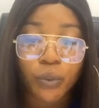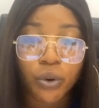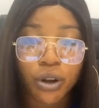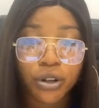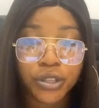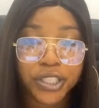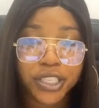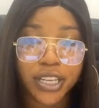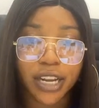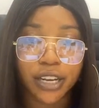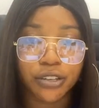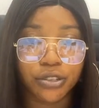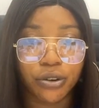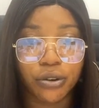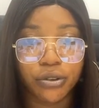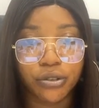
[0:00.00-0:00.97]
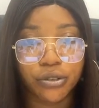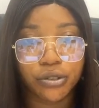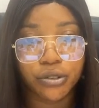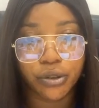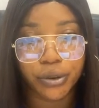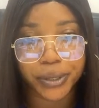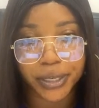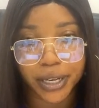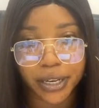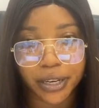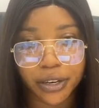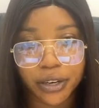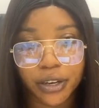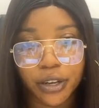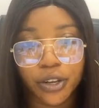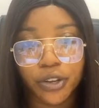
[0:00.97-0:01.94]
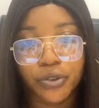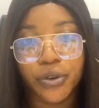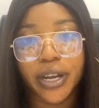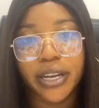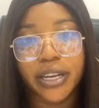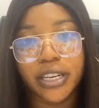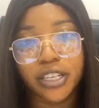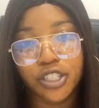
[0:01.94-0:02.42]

Once you're done studying, you're